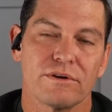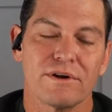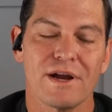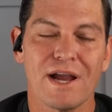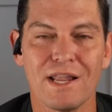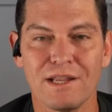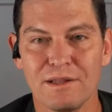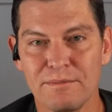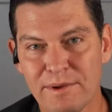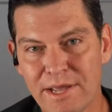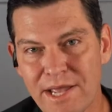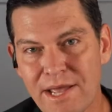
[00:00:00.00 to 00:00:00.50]
your
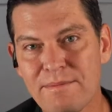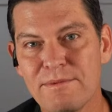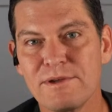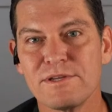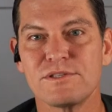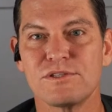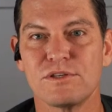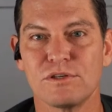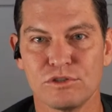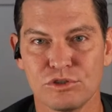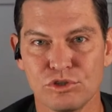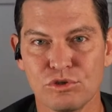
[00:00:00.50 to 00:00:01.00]

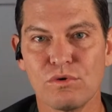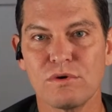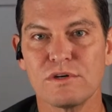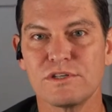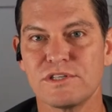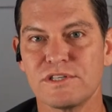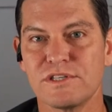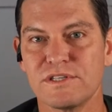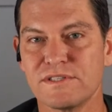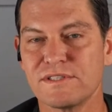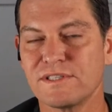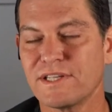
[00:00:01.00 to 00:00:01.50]
Alabamas, your
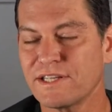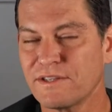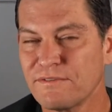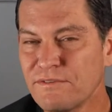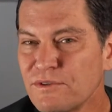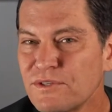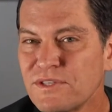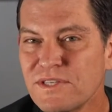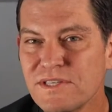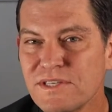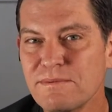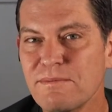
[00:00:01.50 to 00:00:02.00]
Georgias, like if
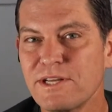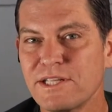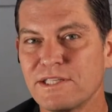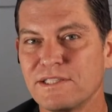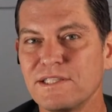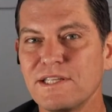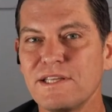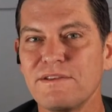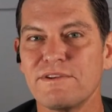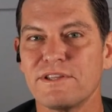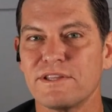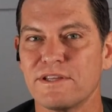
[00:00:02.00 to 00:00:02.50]
you see somebody
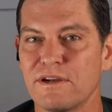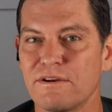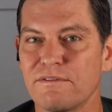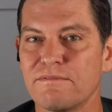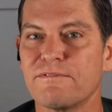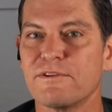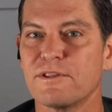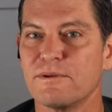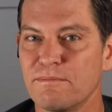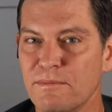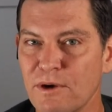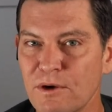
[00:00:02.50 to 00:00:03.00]
leaving
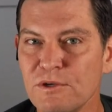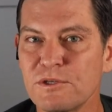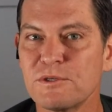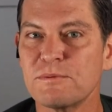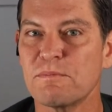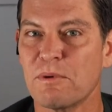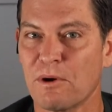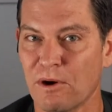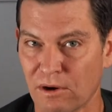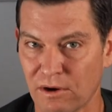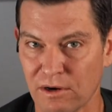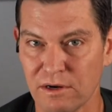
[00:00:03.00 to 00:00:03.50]
there, for the
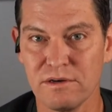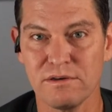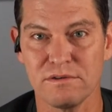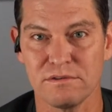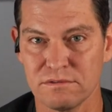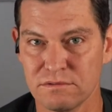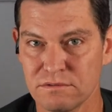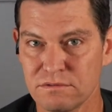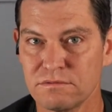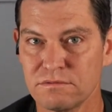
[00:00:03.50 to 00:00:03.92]
most part,